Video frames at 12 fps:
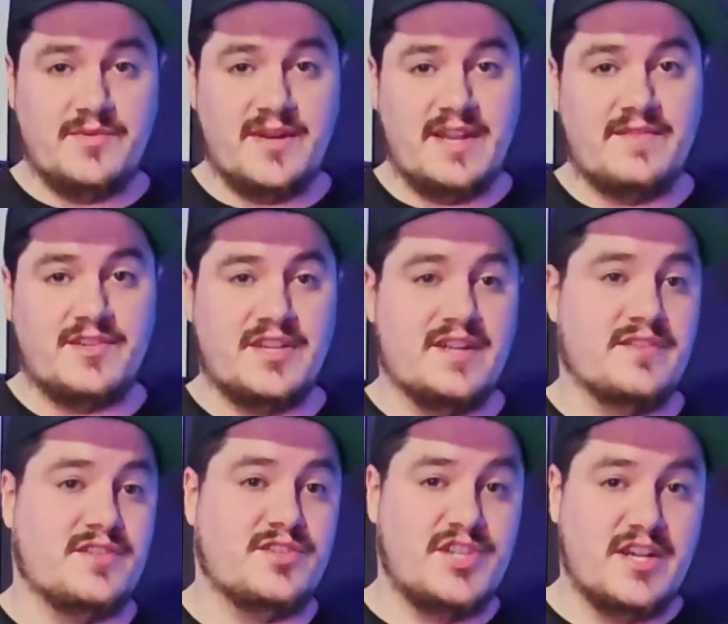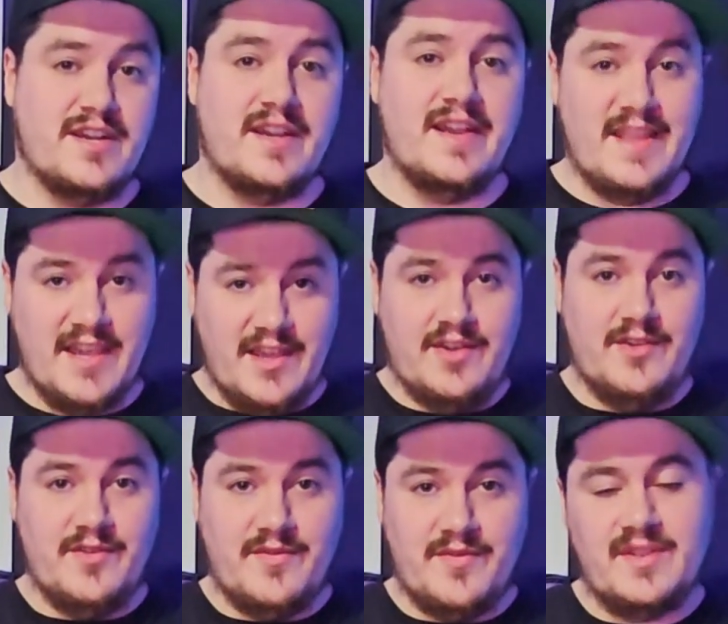want to give a shout out to Jared. Thank you
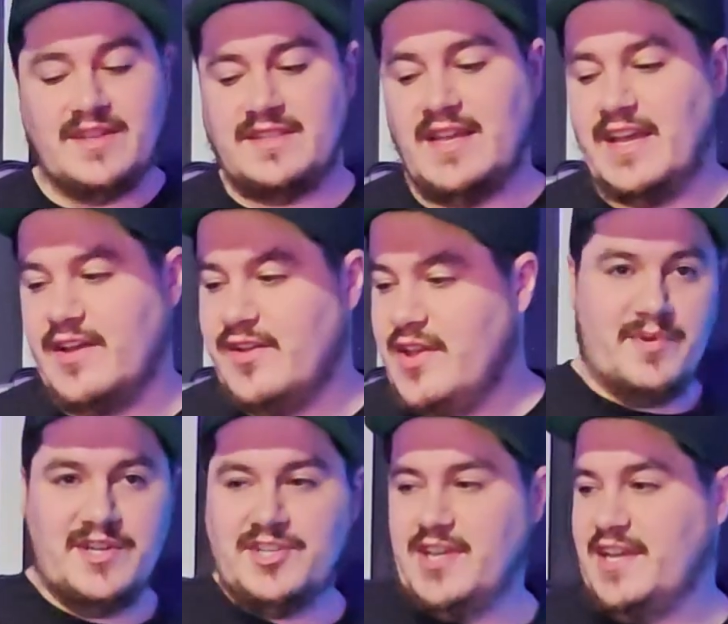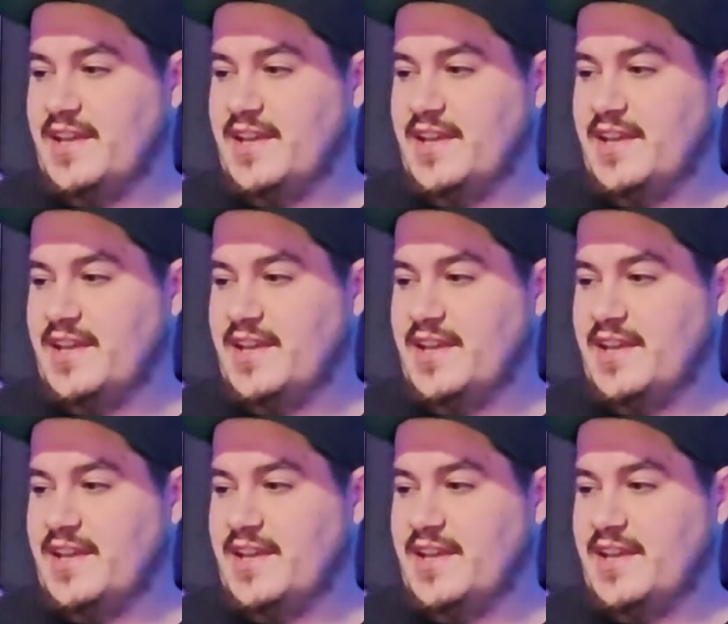for the sale. Appreciate